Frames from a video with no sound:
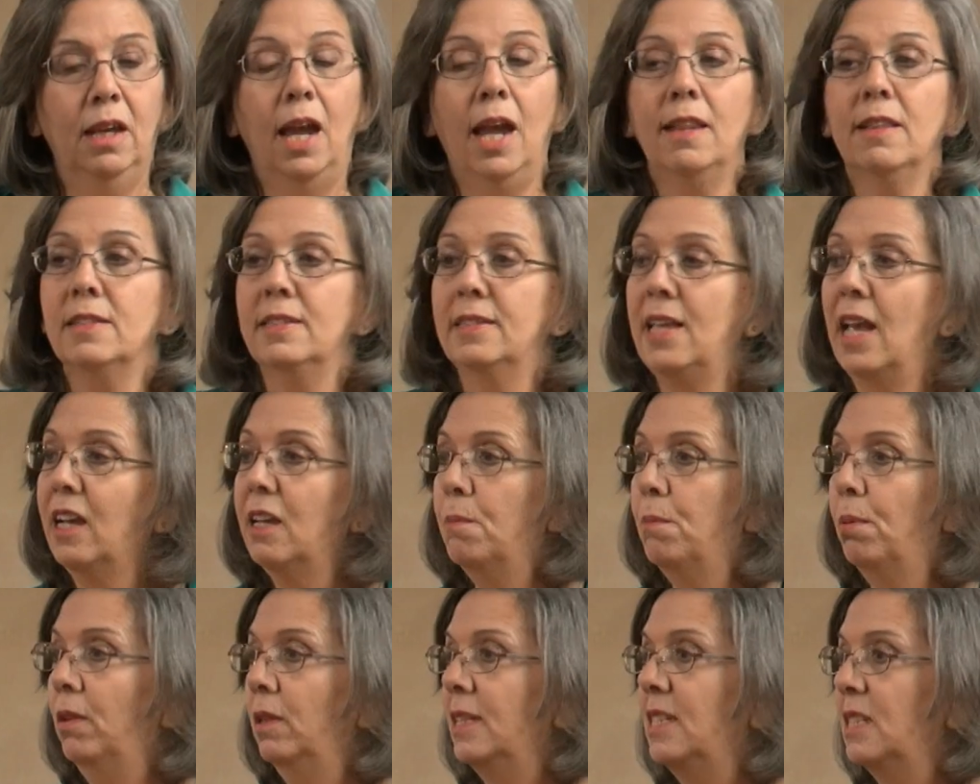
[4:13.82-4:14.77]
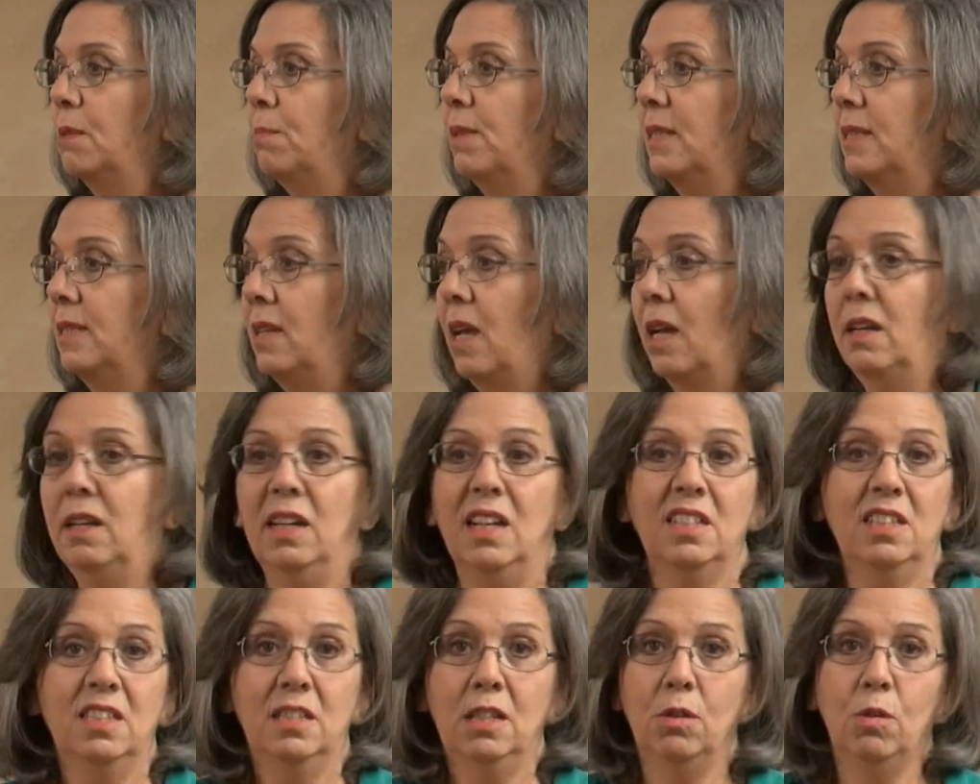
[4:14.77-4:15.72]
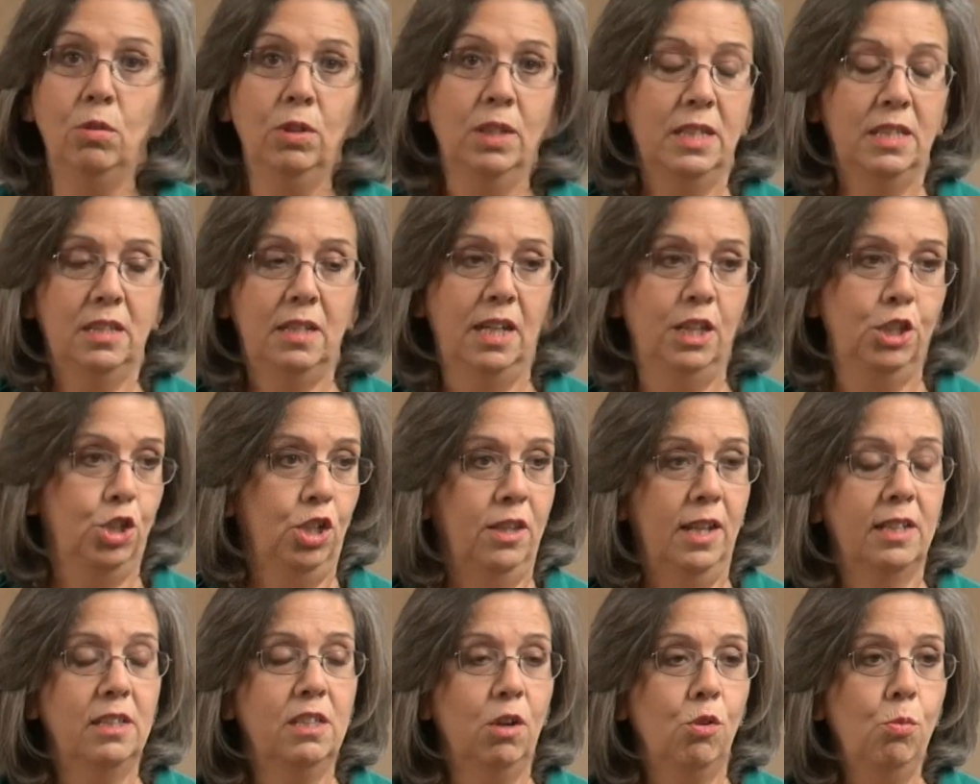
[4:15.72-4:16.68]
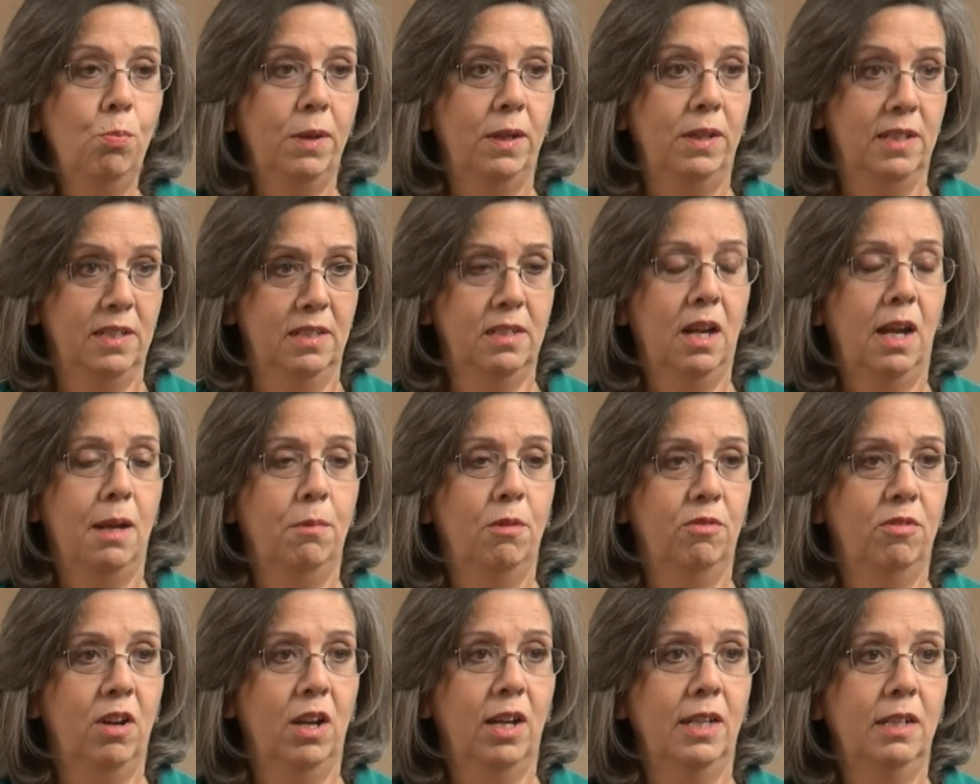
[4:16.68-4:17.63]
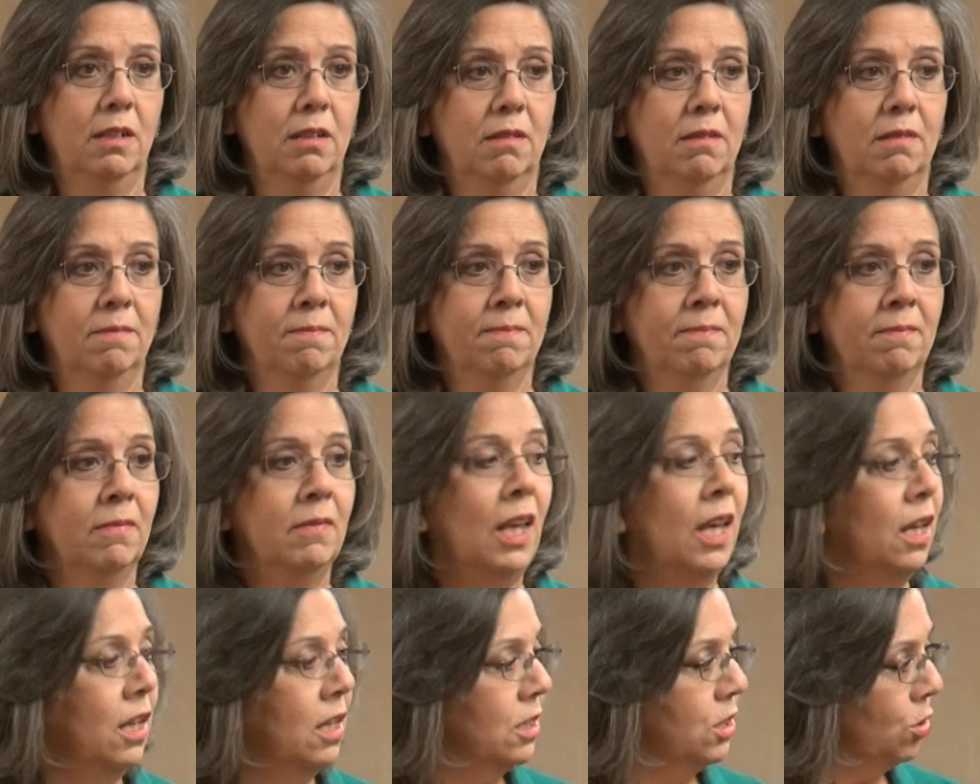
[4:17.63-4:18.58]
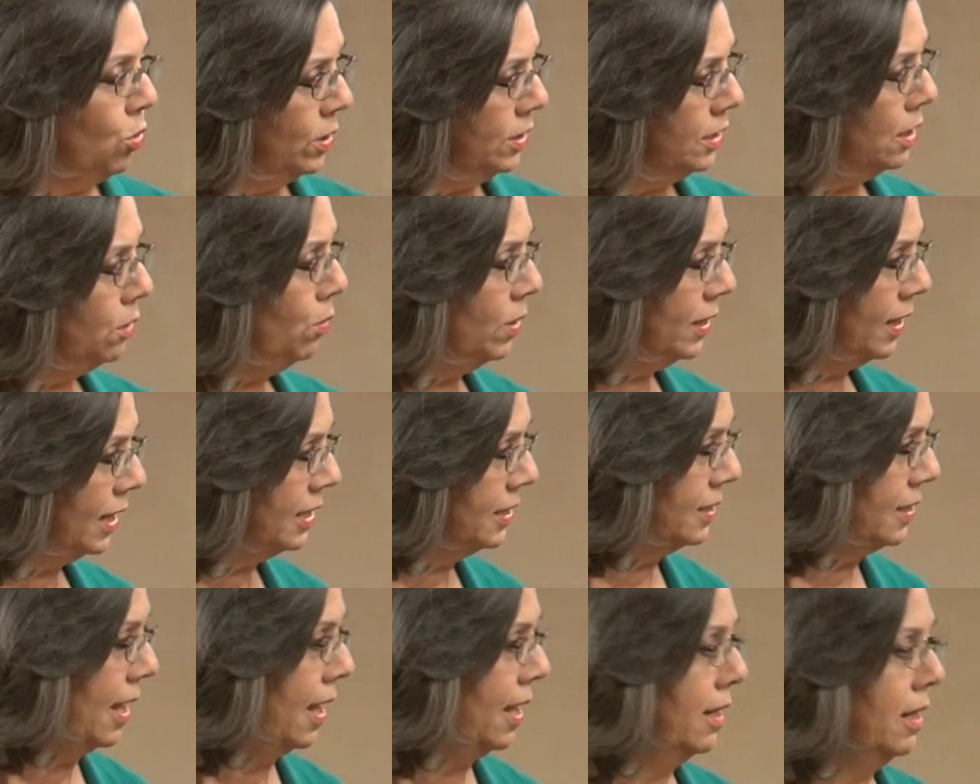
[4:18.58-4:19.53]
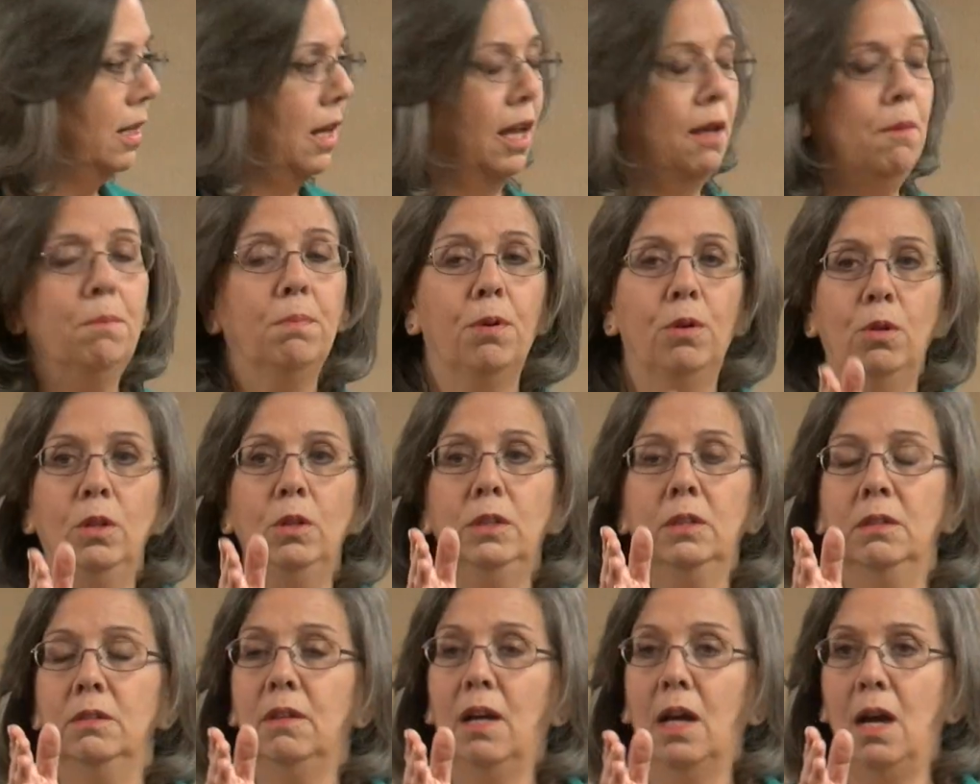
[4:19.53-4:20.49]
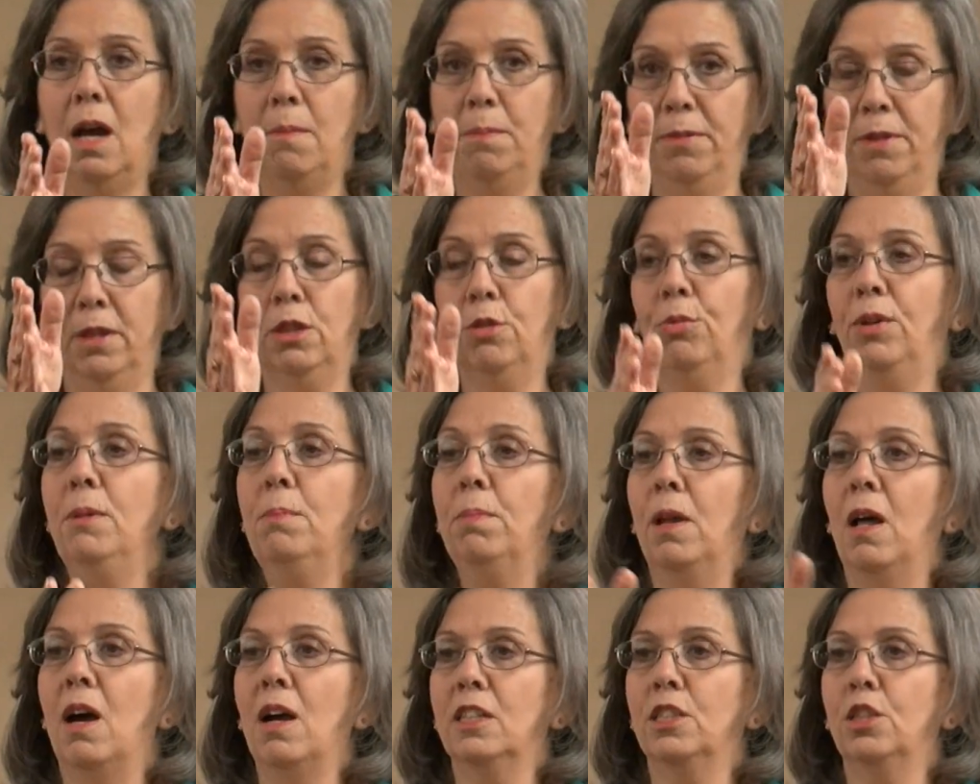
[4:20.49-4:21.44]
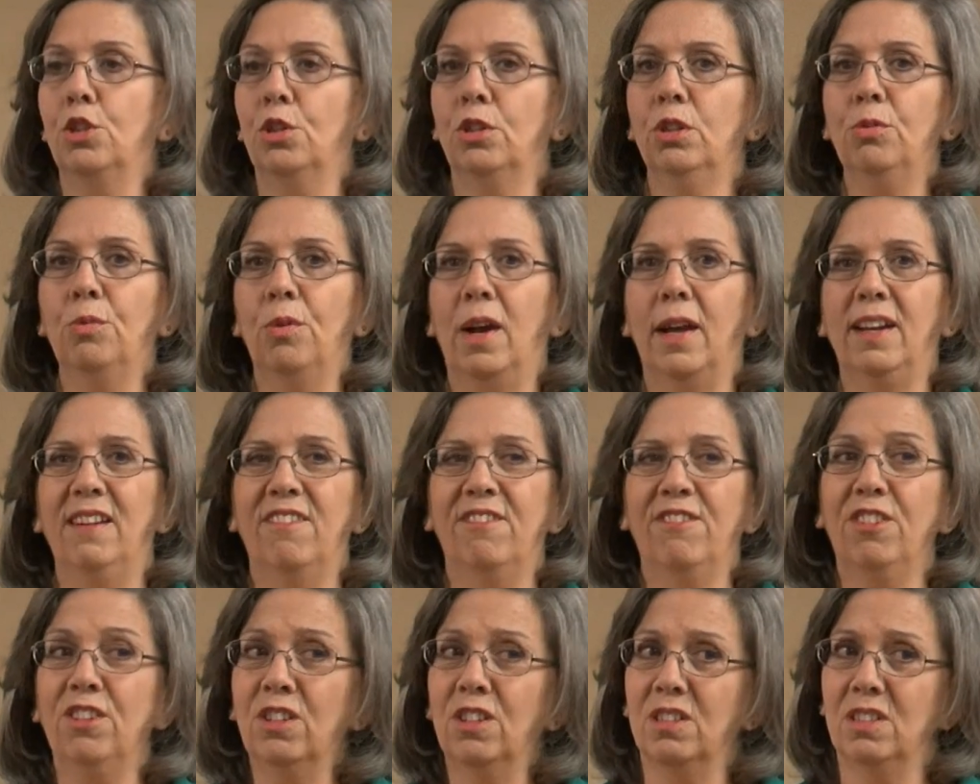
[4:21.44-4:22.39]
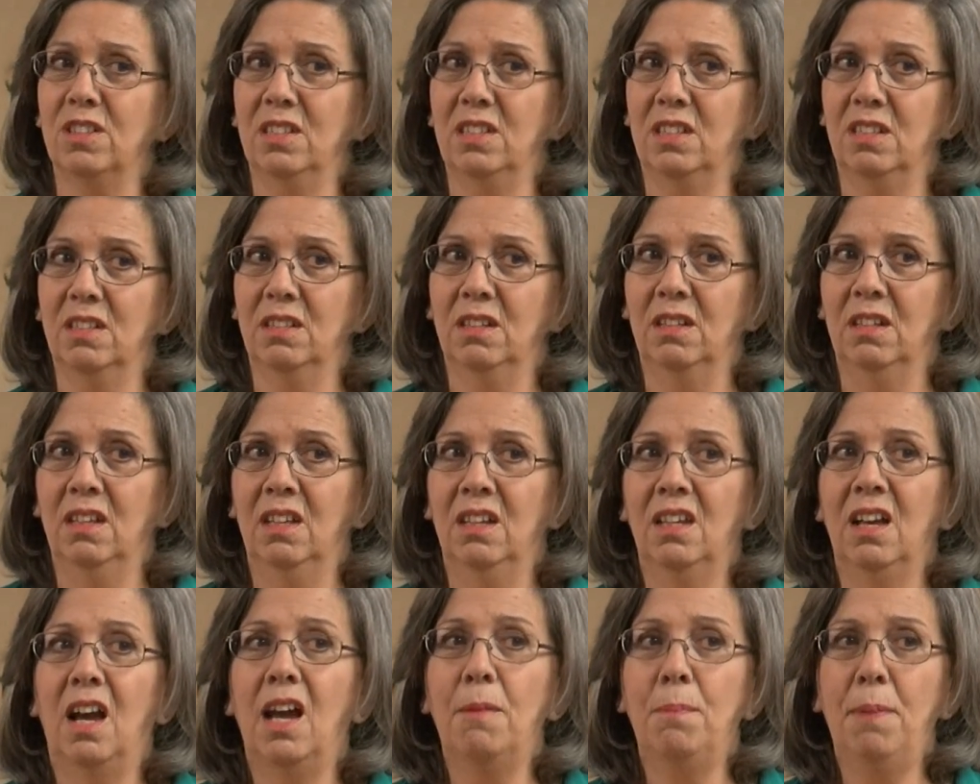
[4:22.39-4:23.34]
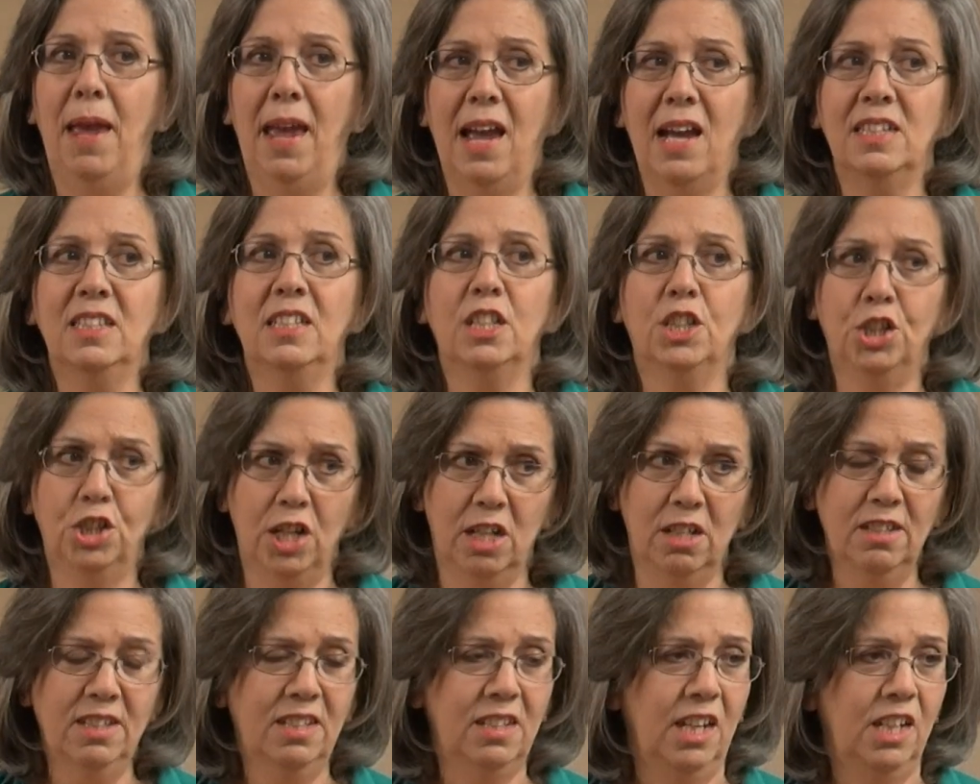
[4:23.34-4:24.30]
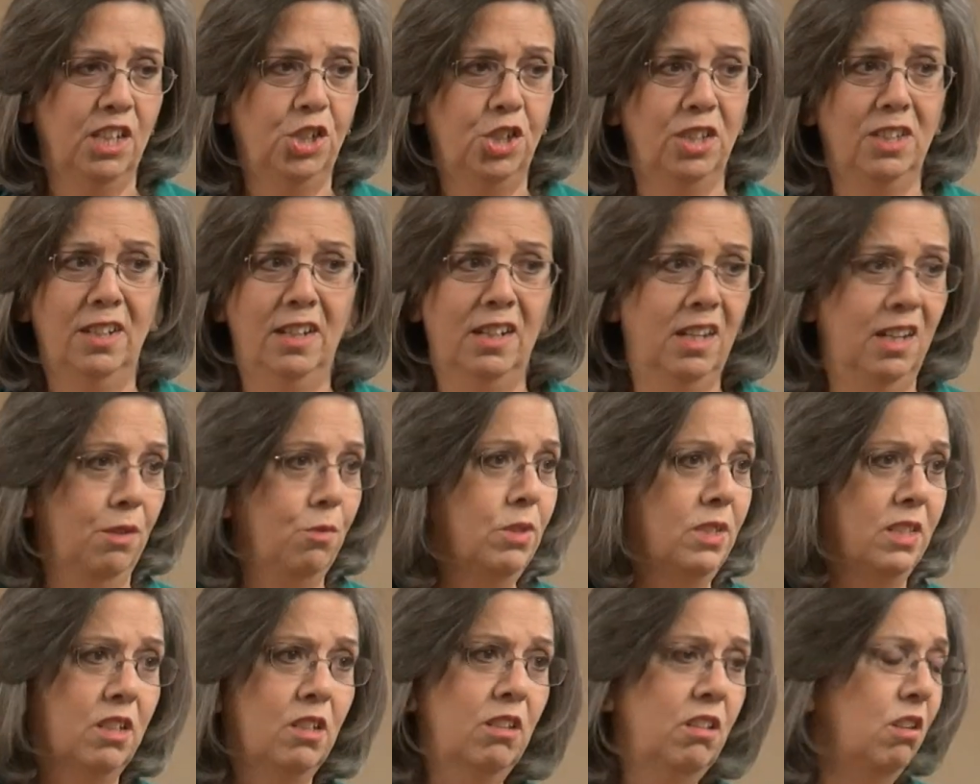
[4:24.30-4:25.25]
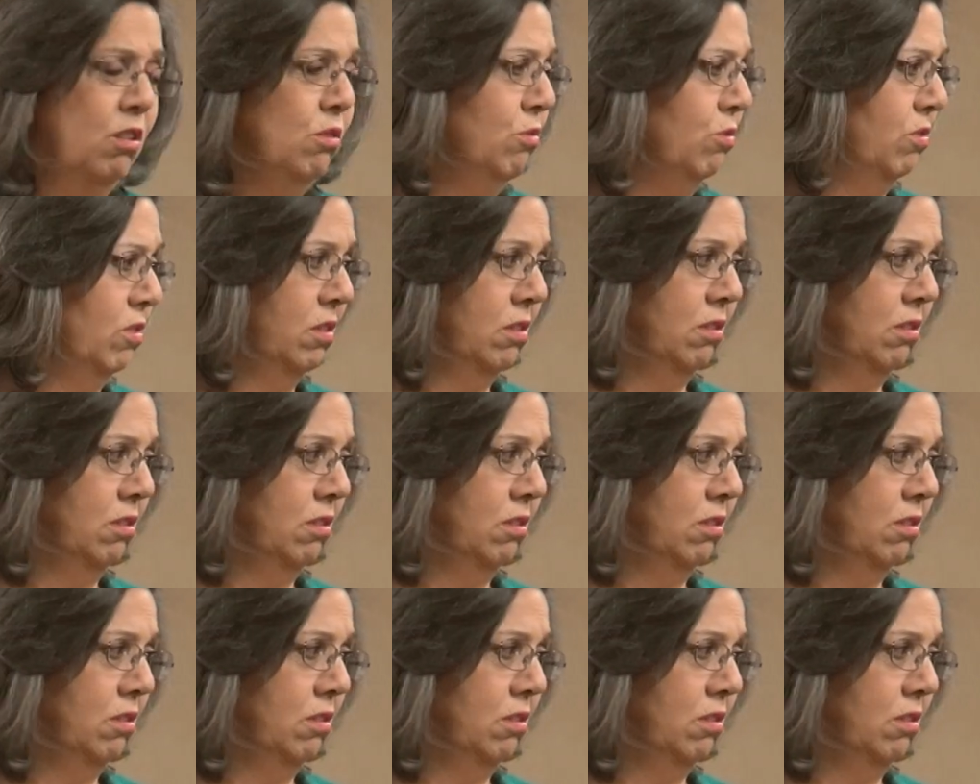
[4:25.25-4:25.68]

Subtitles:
And the second policeman said, it's the only station that's open this time of night. So I did what they said, and I pulled up the three blocks, turned right first. I passed a Shell station, and it was closed.